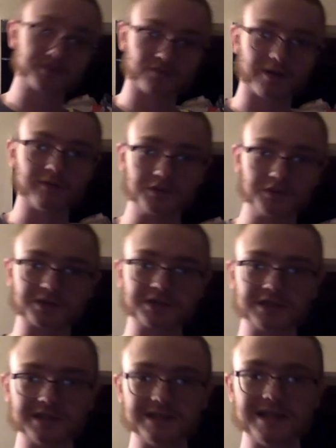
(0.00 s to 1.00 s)
a revolution
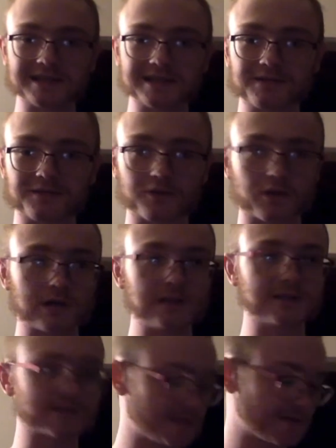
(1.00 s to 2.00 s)
in the
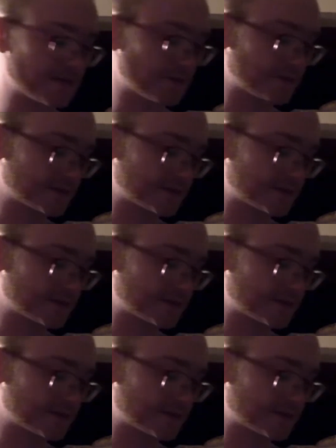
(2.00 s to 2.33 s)
1830s. There